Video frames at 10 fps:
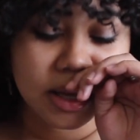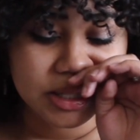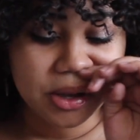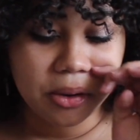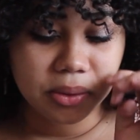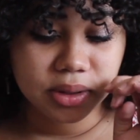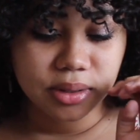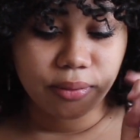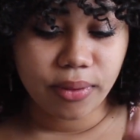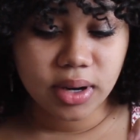So
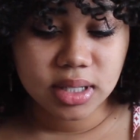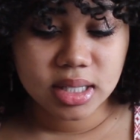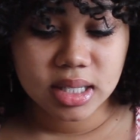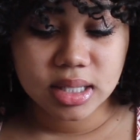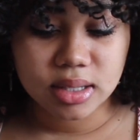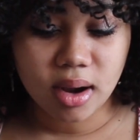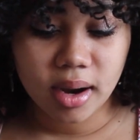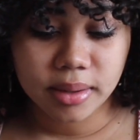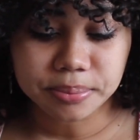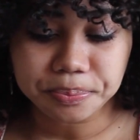first, to
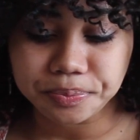start,